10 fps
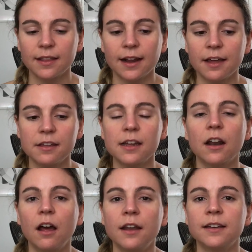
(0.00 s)
Like, I think it
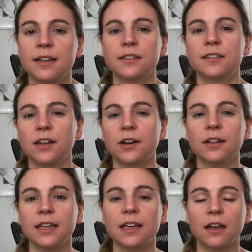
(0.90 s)

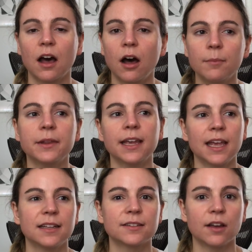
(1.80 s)
unnecessarily
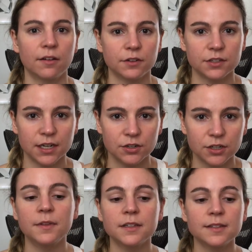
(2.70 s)
complicates conversation.
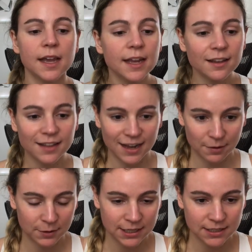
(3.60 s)
The second thing I
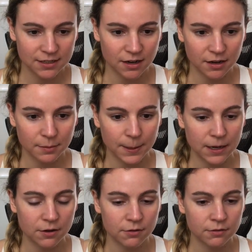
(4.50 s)
wanted to talk
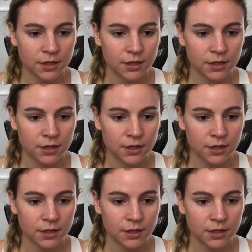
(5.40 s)
about,